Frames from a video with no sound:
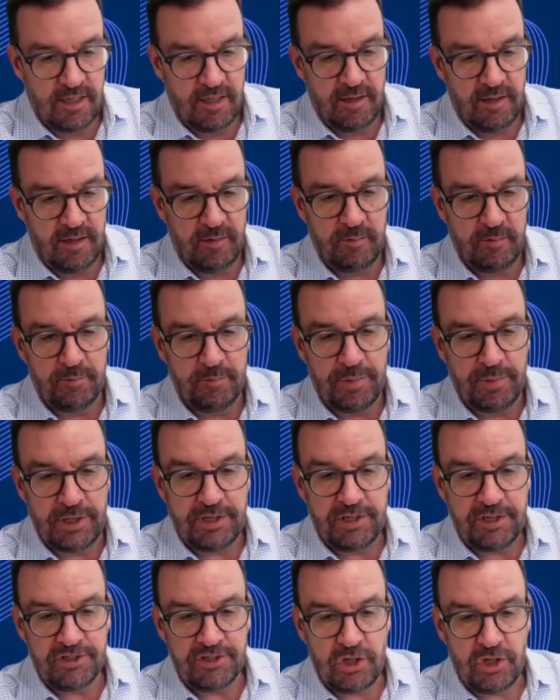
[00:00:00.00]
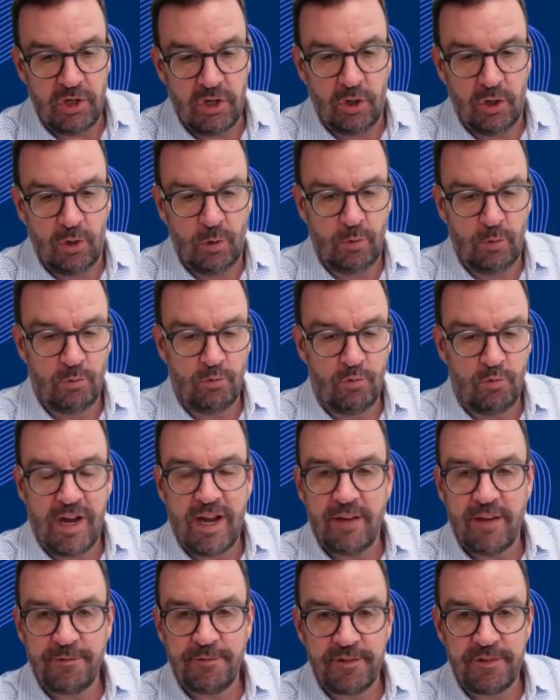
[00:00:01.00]
But there's a whole
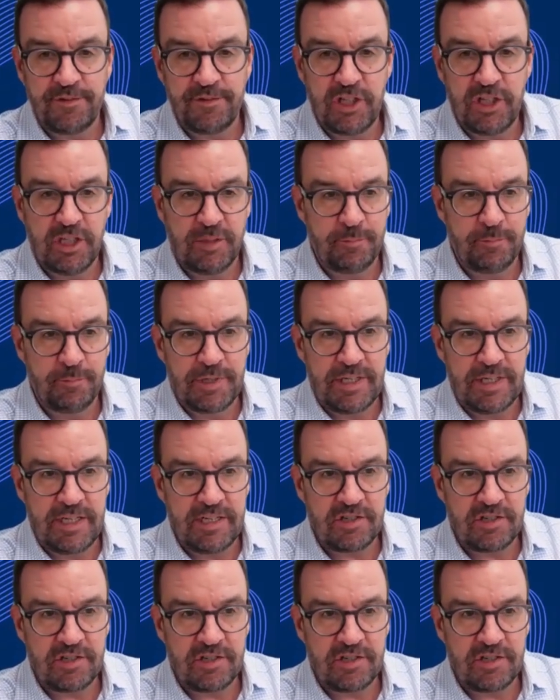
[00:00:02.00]
raft of companies